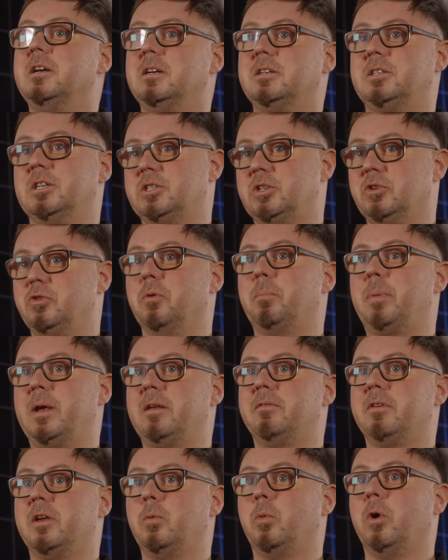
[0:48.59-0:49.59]
Just do the
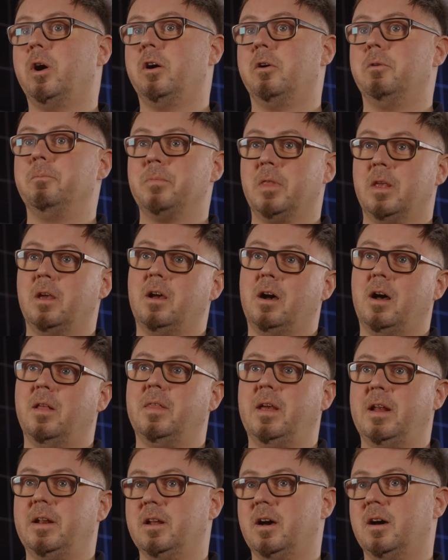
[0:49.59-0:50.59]
PV well and
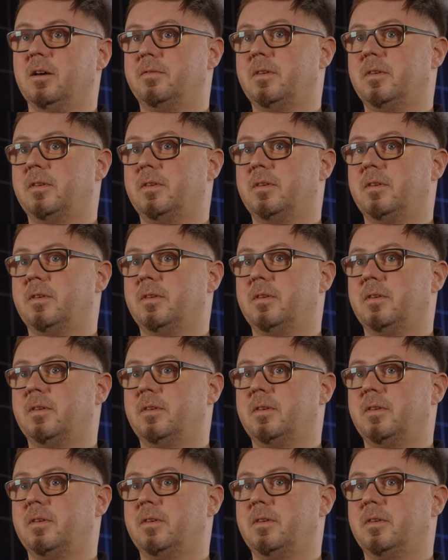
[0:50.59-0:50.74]
then